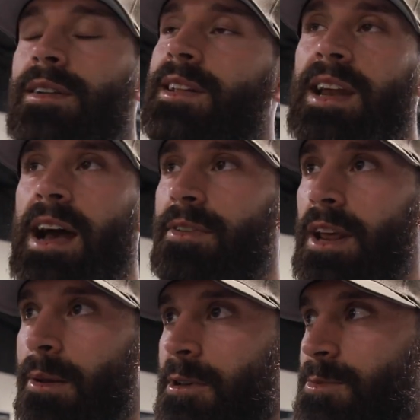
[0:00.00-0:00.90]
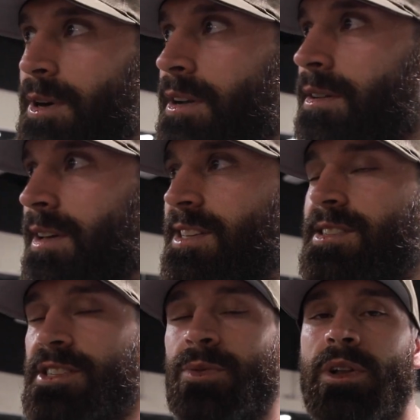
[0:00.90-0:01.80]
Not that I have any enemies, but
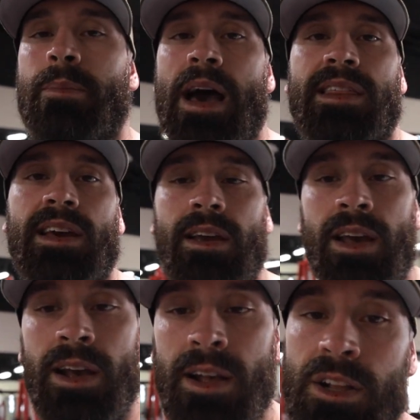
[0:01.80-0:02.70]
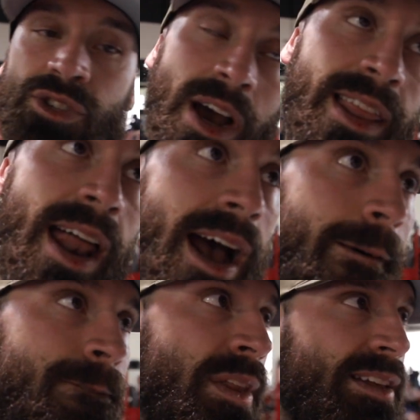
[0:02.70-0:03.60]
it's it's a really bad thing. Try that
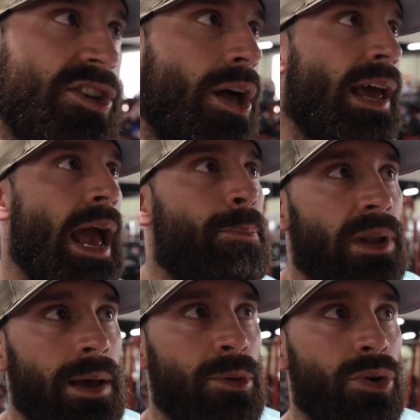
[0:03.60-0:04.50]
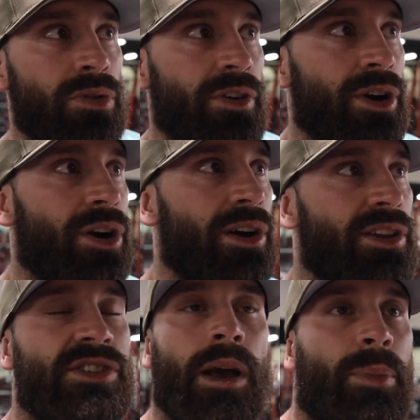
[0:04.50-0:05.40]
out. I think it's called like Epley
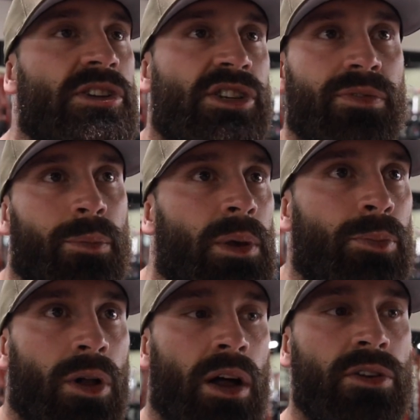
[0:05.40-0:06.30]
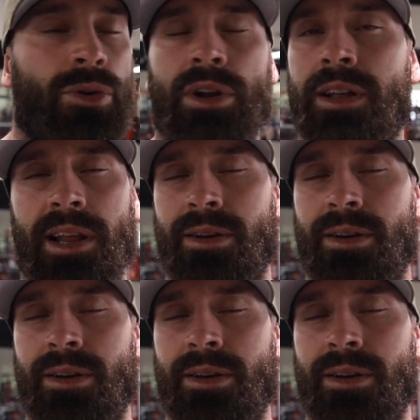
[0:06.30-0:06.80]
maneuver. There's like a bunch of different people on doing it.